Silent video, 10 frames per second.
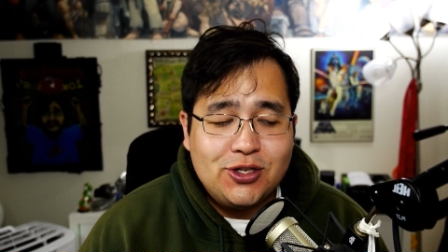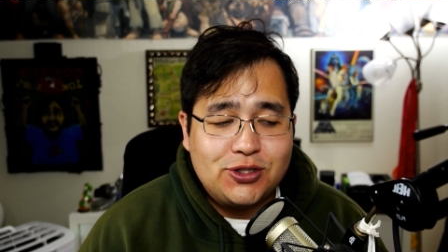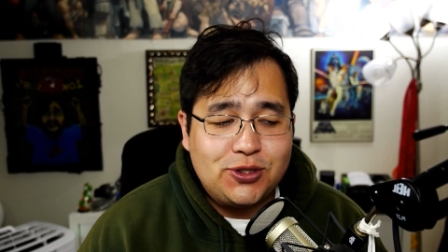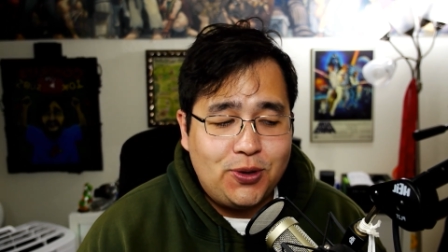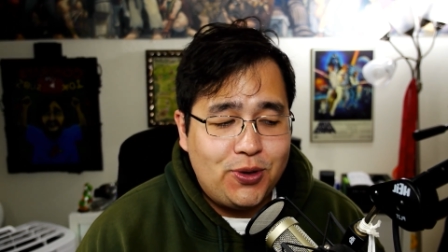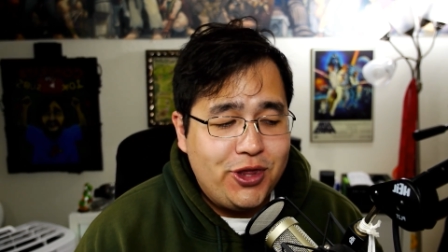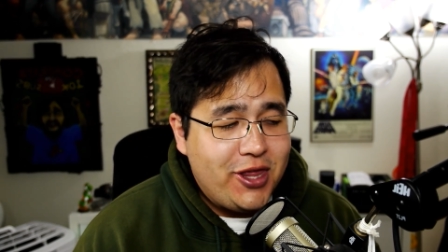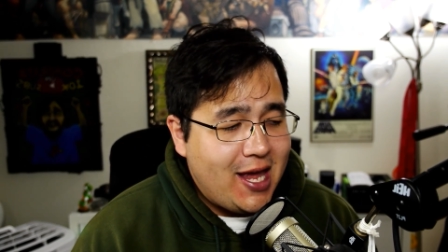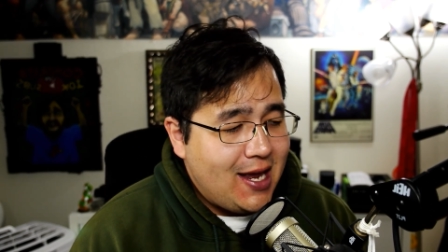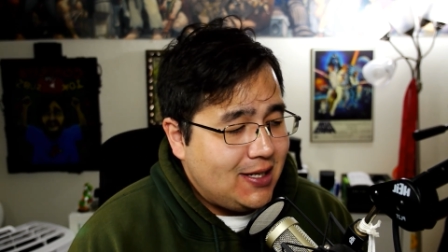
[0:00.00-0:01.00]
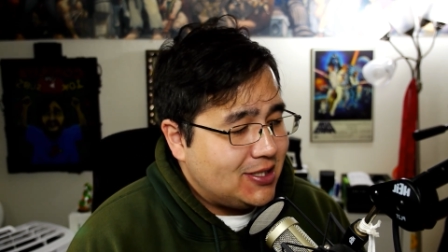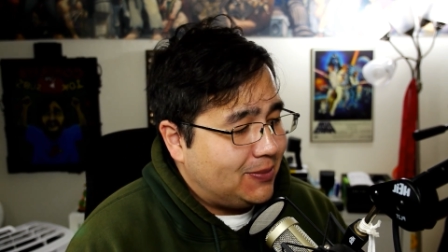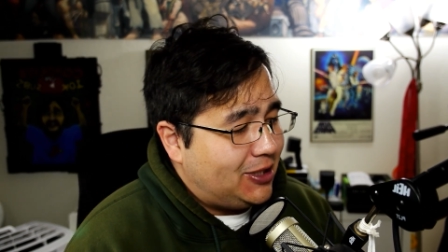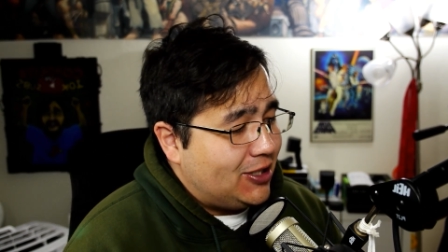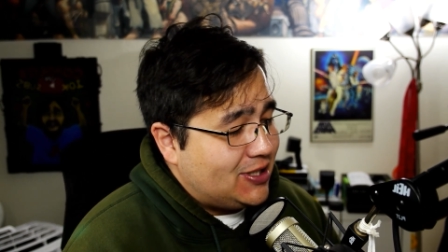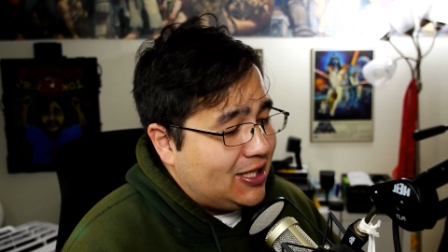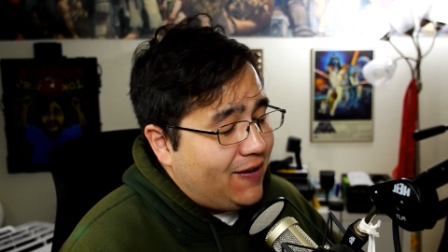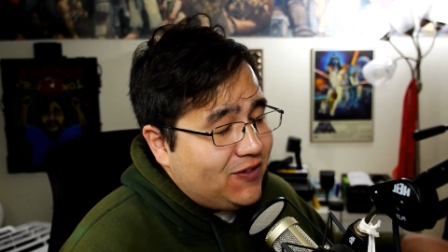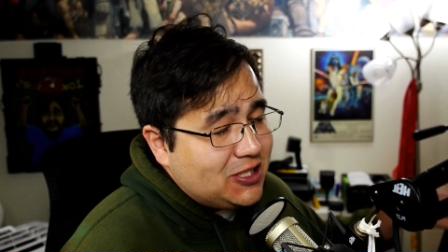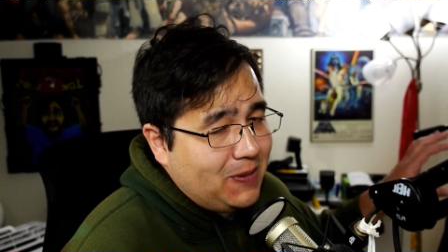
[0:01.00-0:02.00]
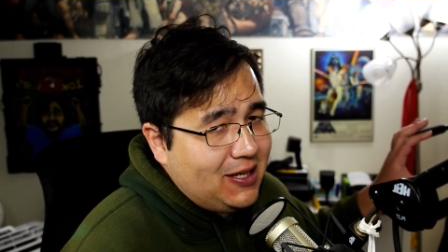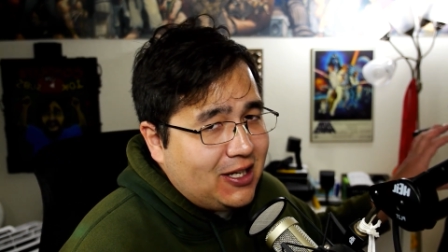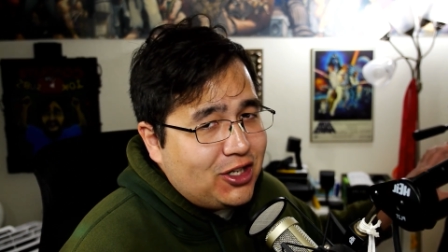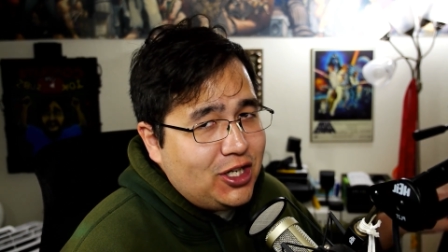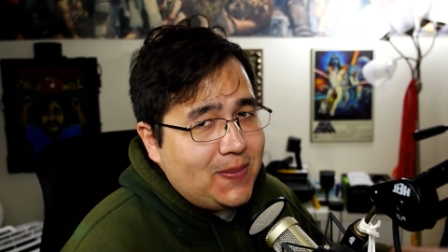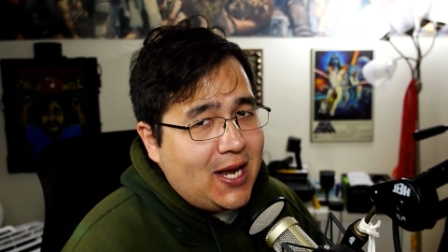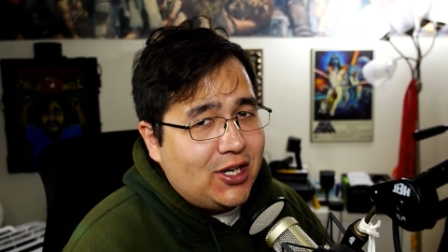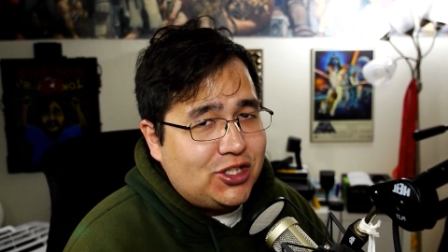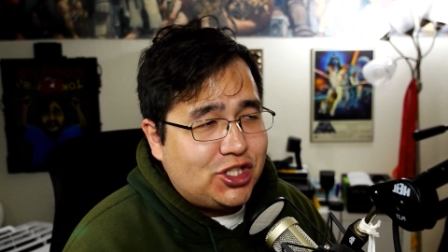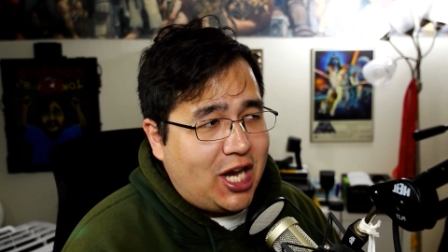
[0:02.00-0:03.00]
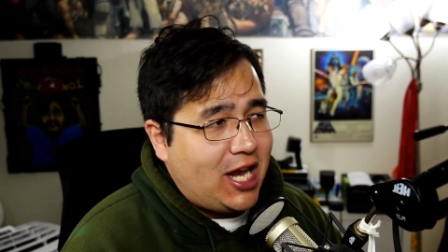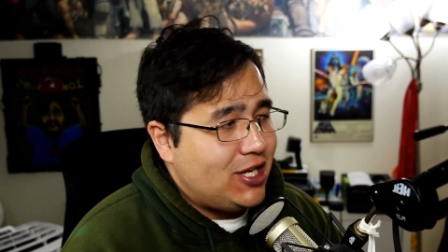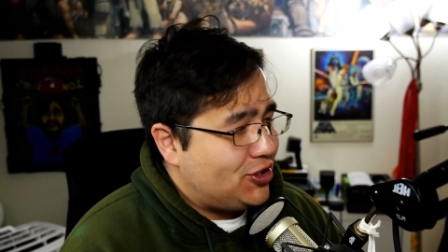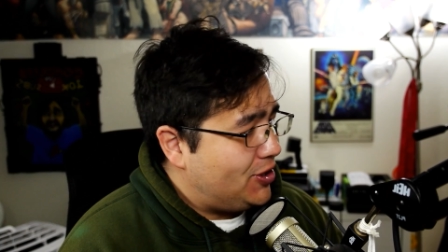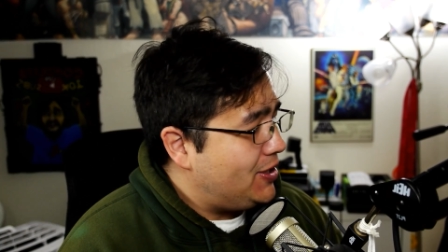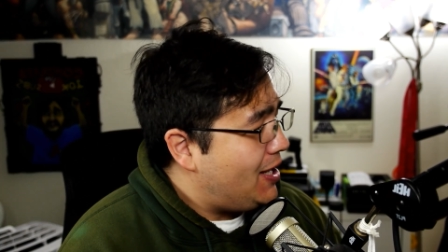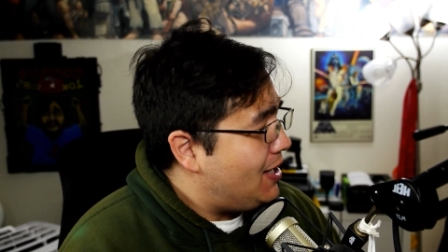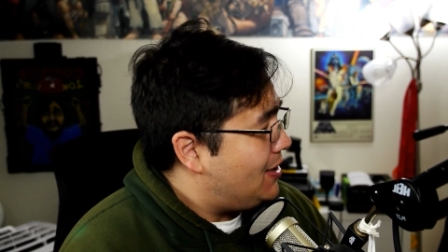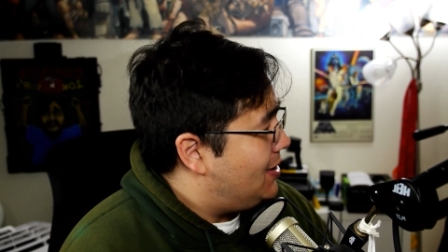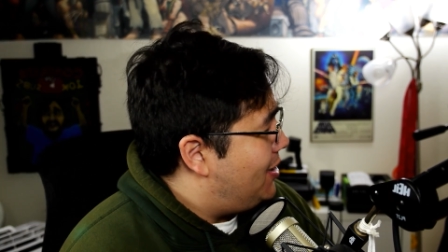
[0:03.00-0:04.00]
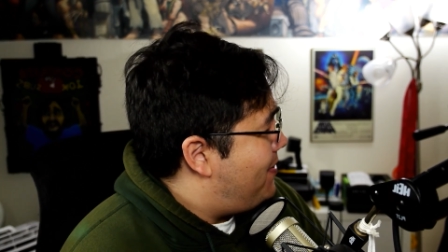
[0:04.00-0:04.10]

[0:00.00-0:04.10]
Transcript: So that is something else. And I definitely spent a good amount of change on that, um,